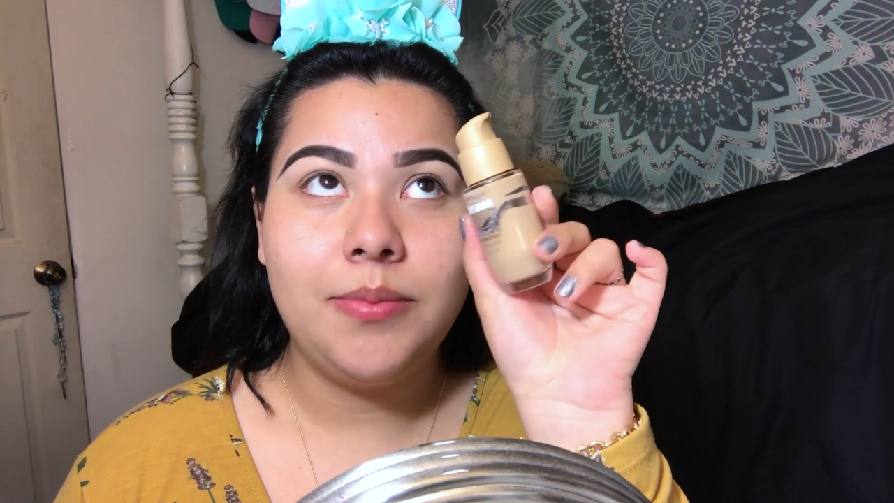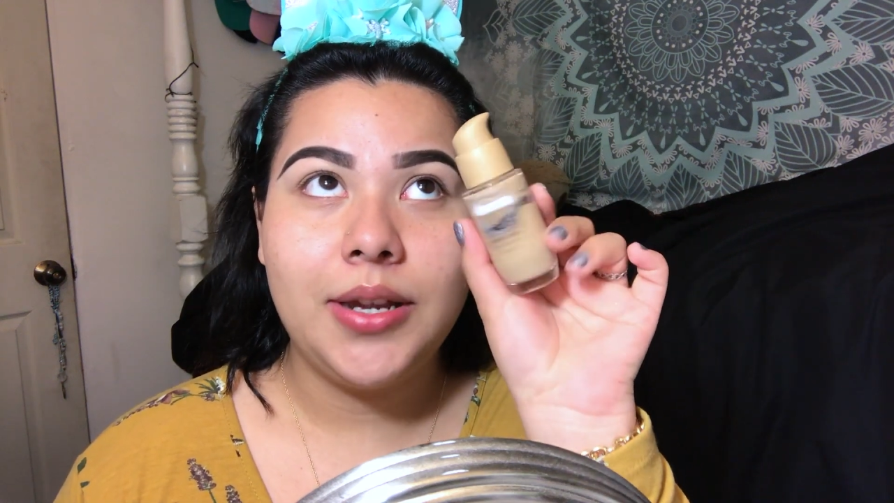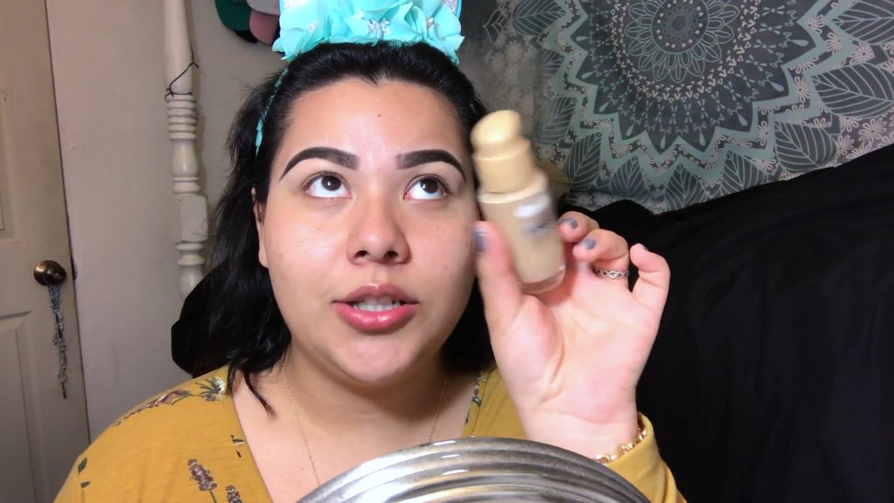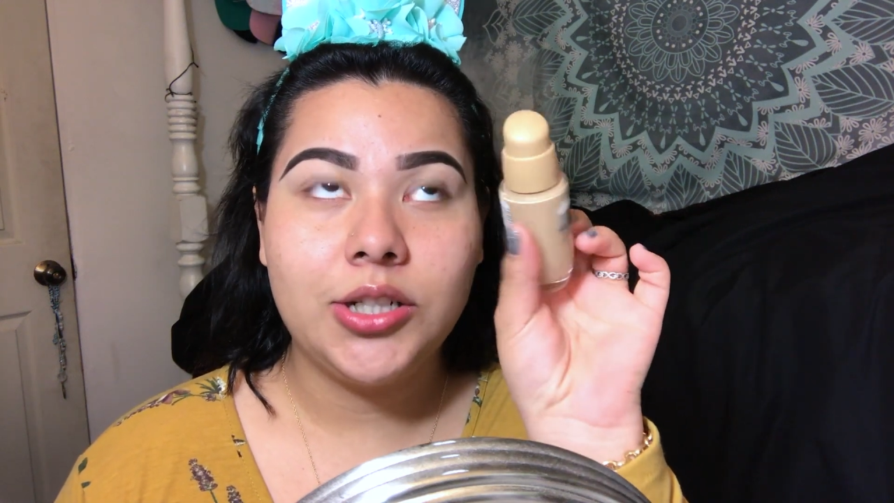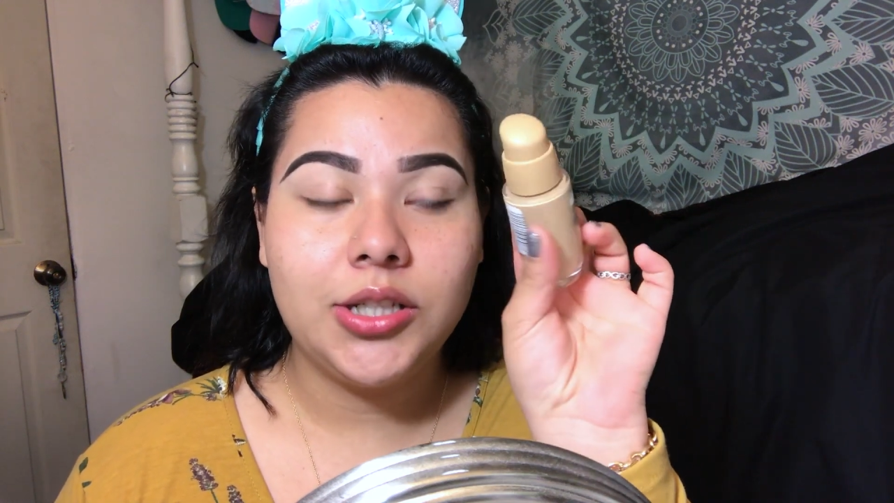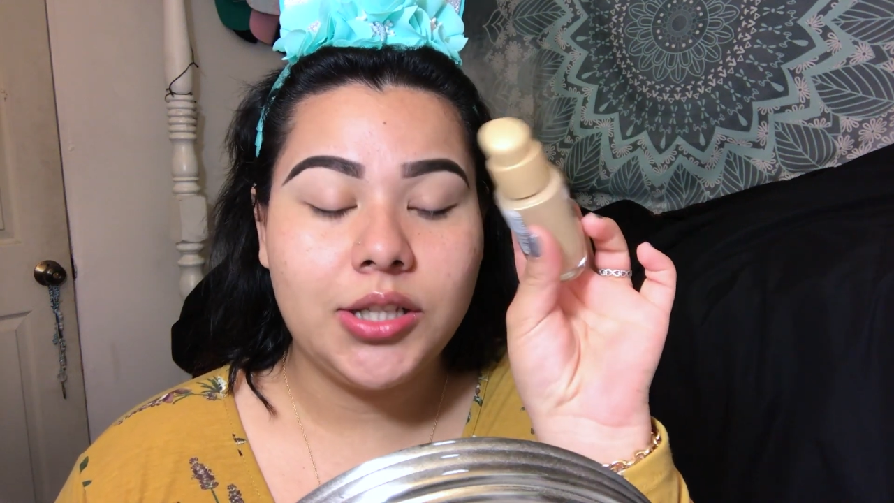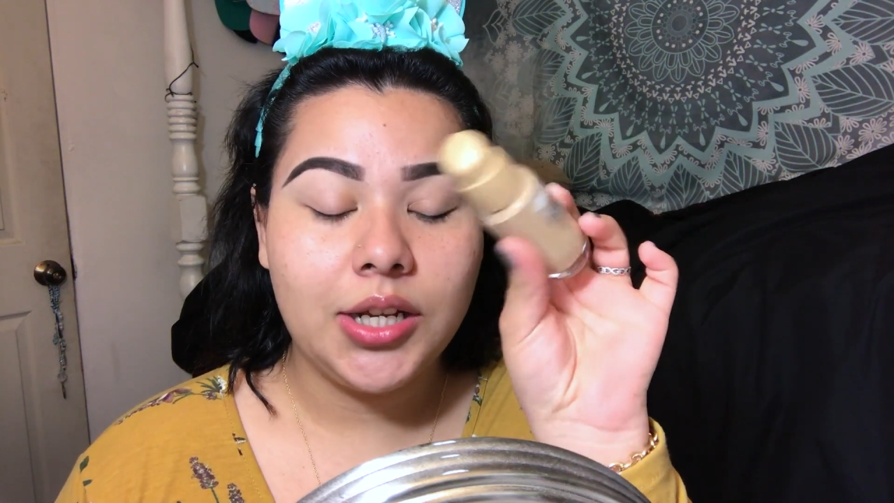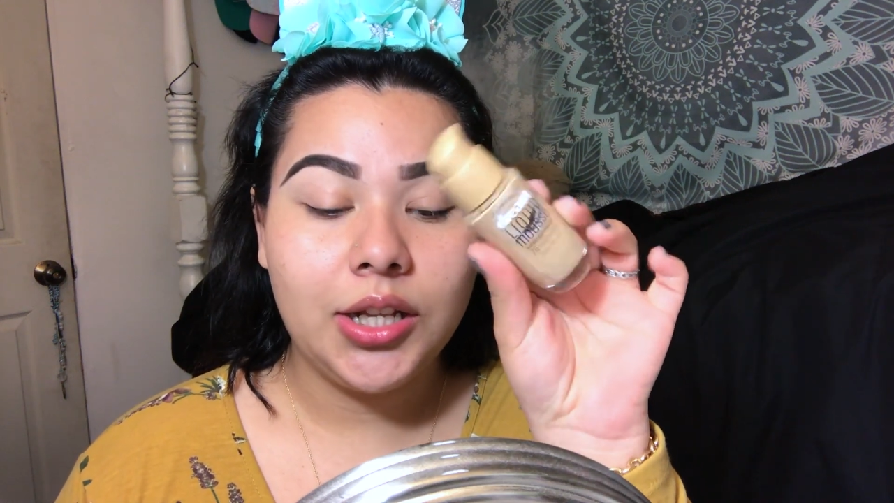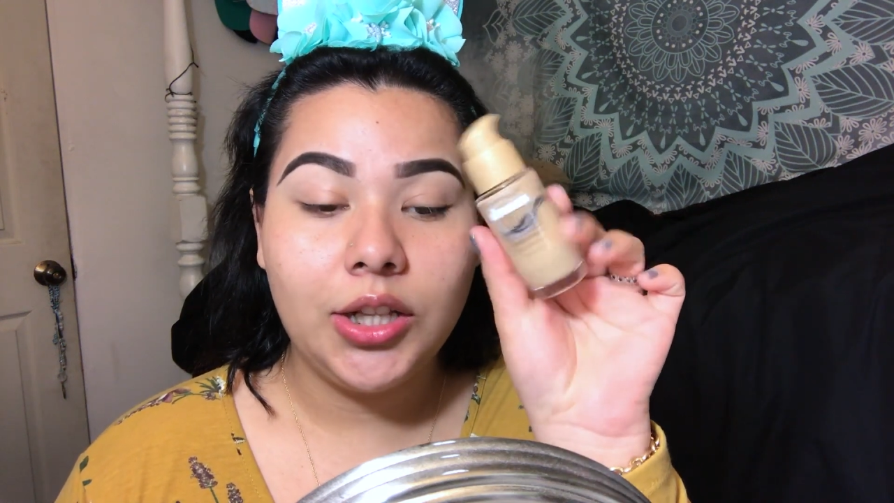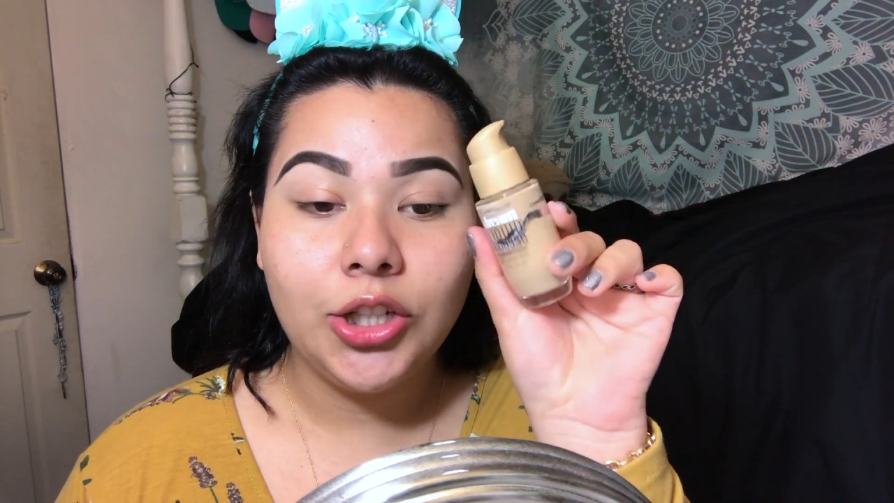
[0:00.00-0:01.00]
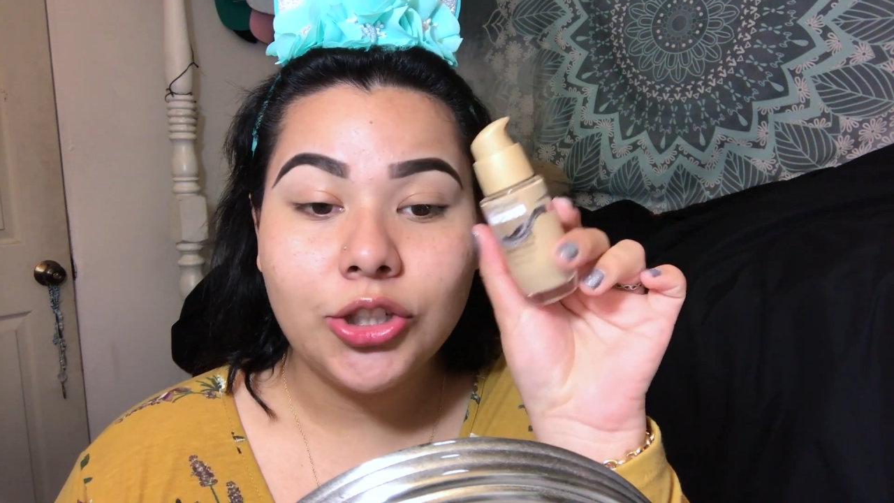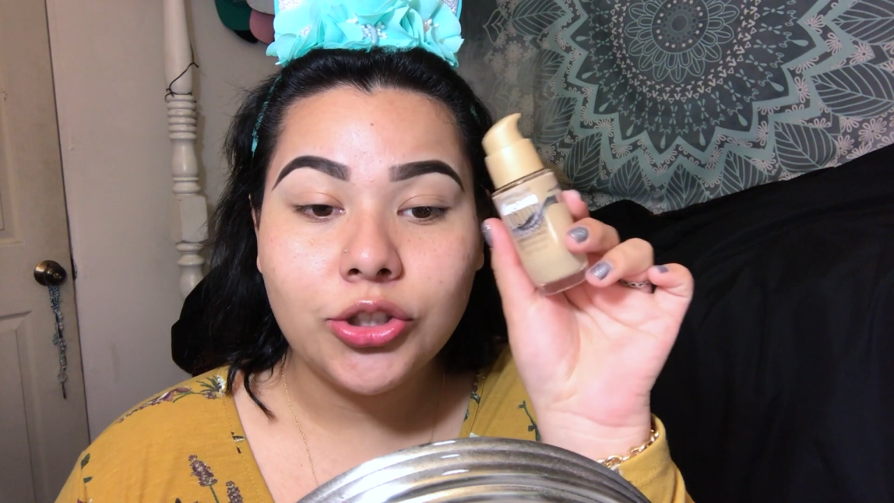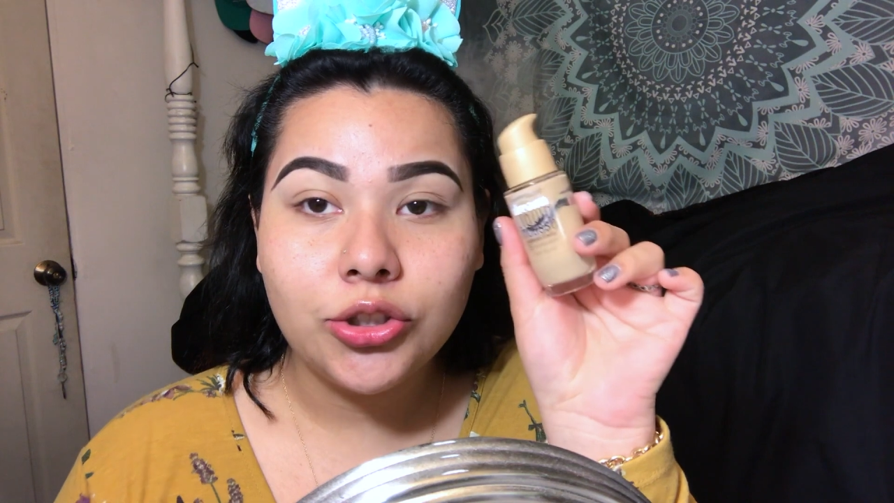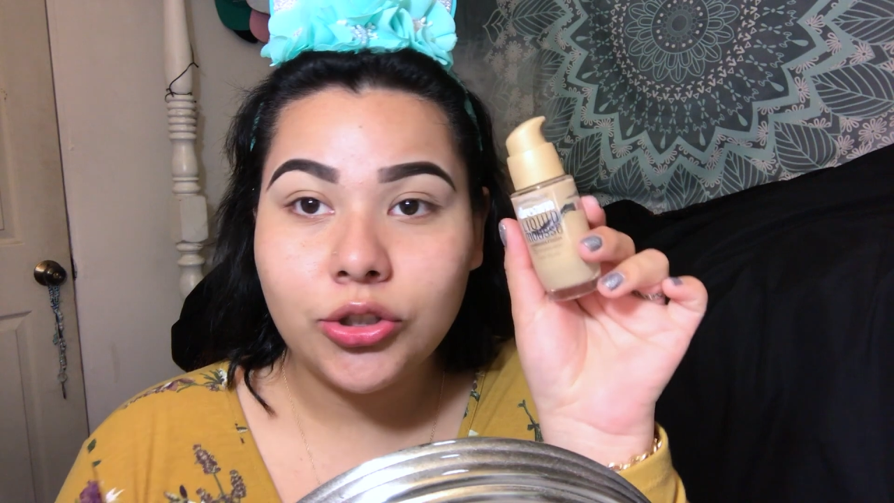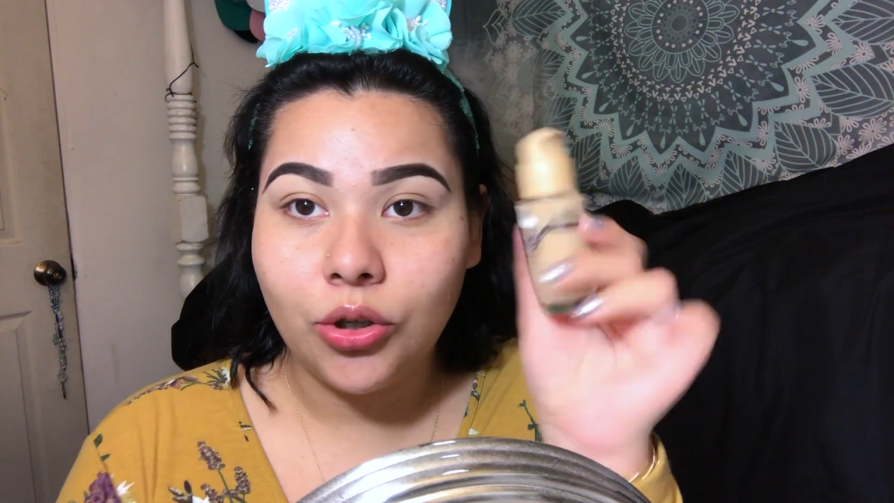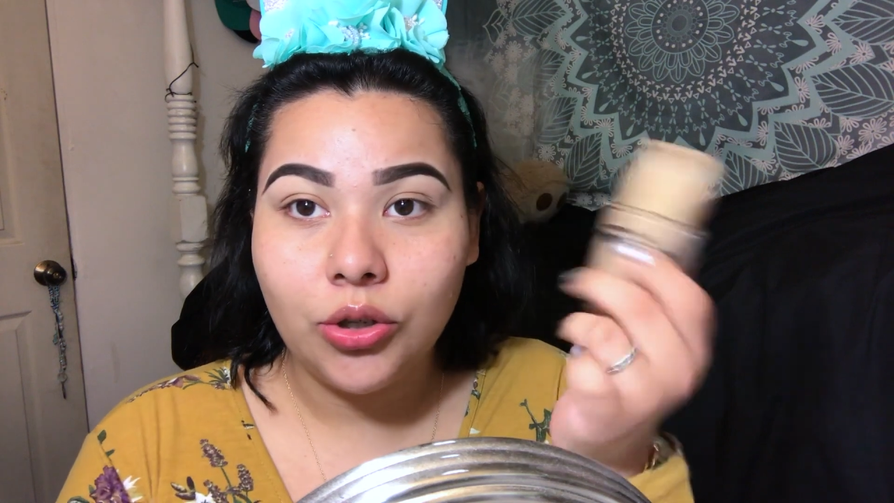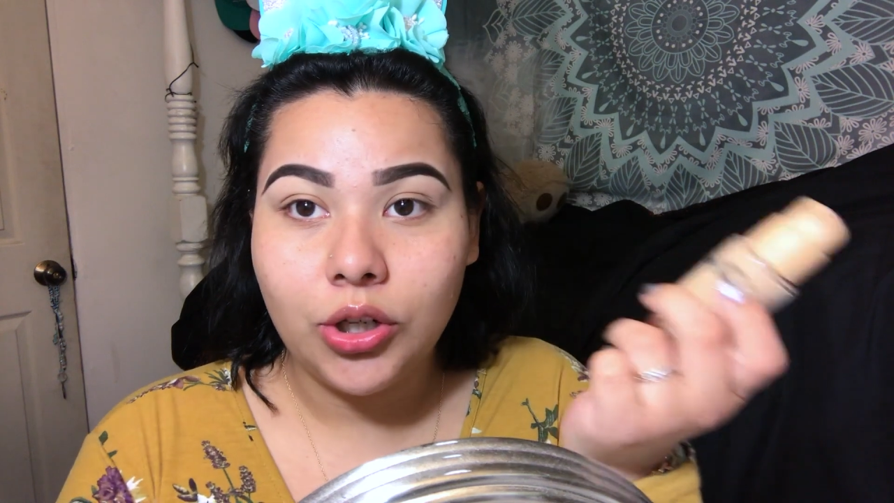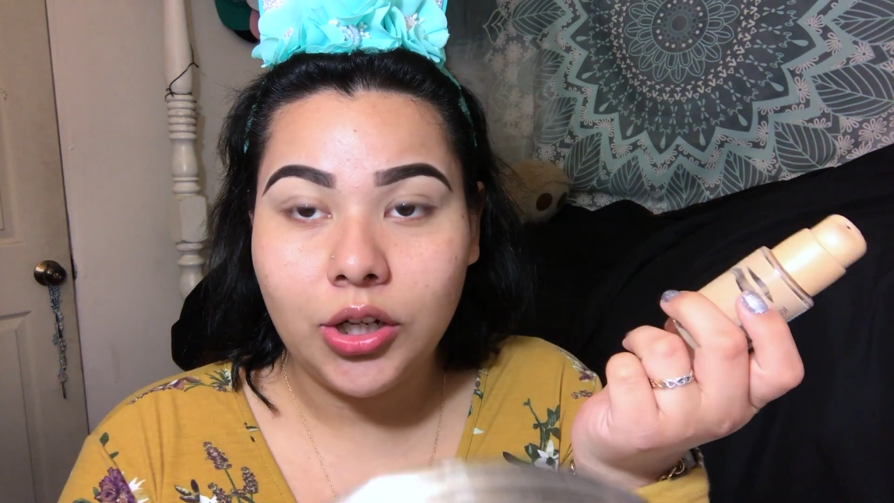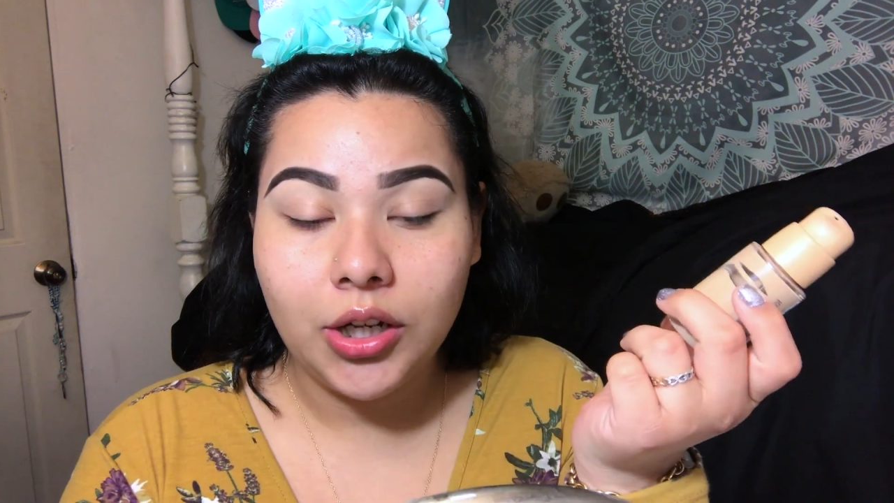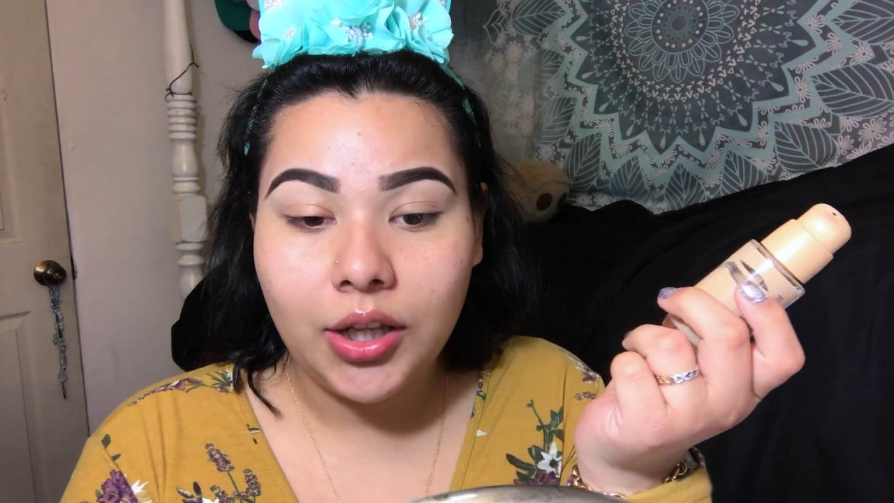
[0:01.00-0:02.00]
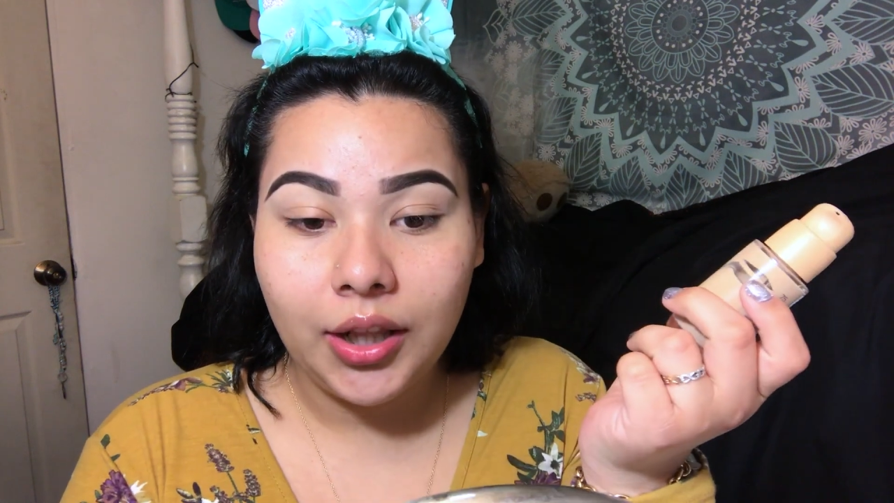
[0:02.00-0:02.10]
makes your skin look so good.